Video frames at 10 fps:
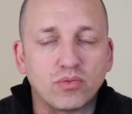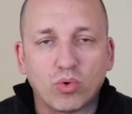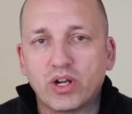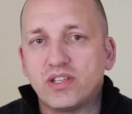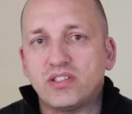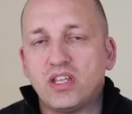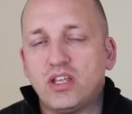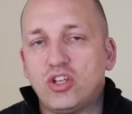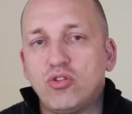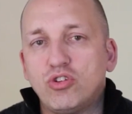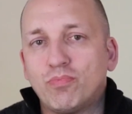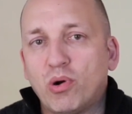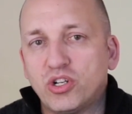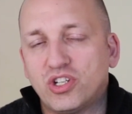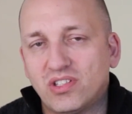we're going to see huge
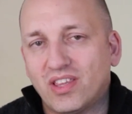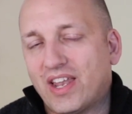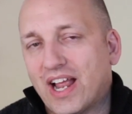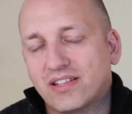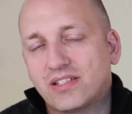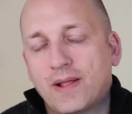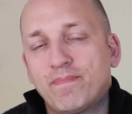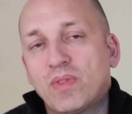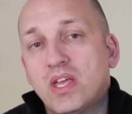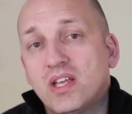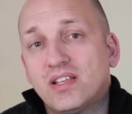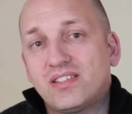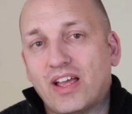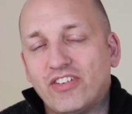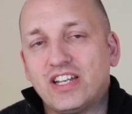pushes in the next
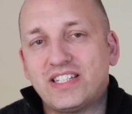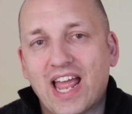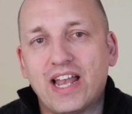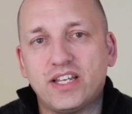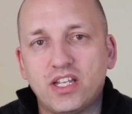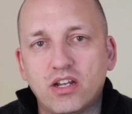7 to 10